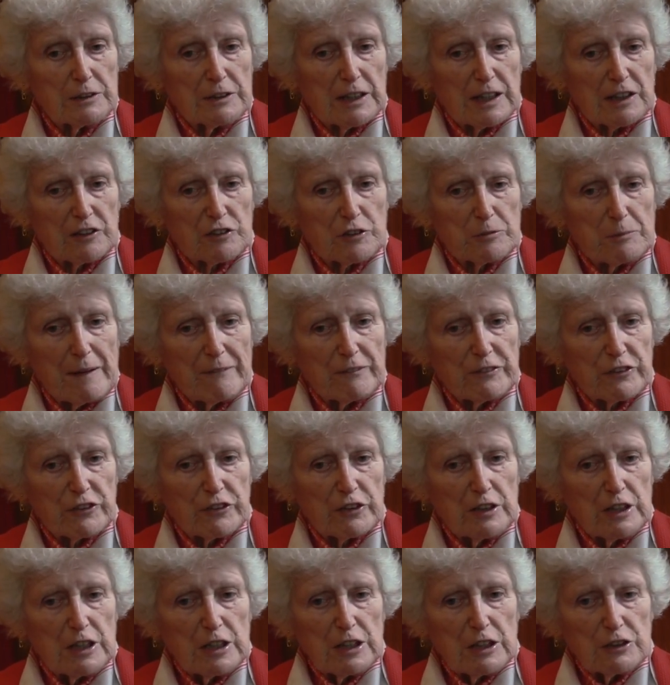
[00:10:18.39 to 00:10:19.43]
next month
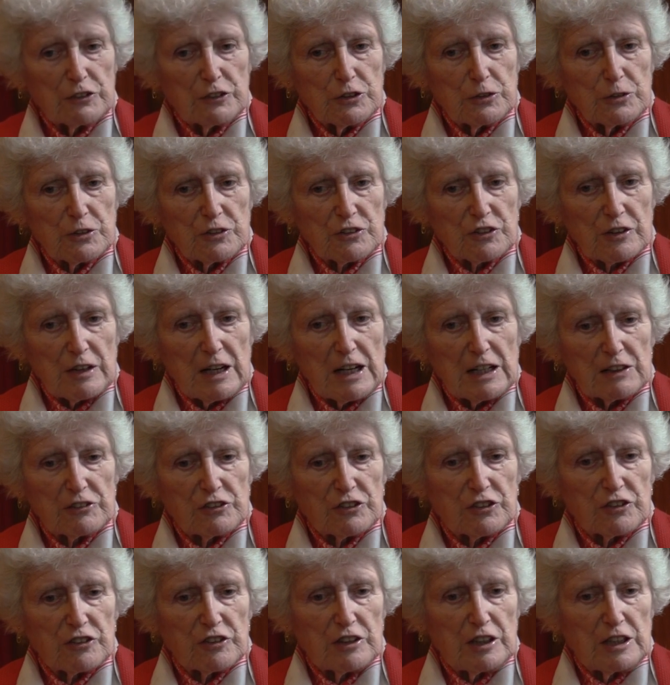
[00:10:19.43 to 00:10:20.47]
to
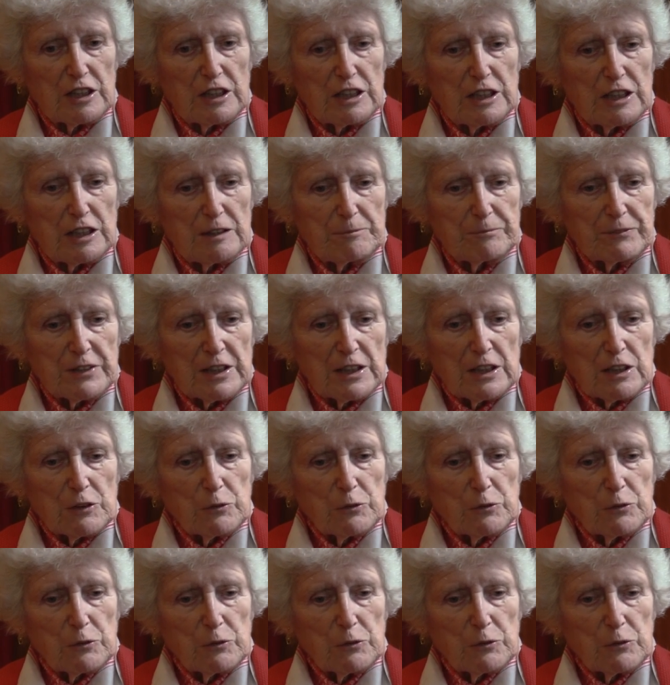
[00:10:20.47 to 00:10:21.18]
discuss um,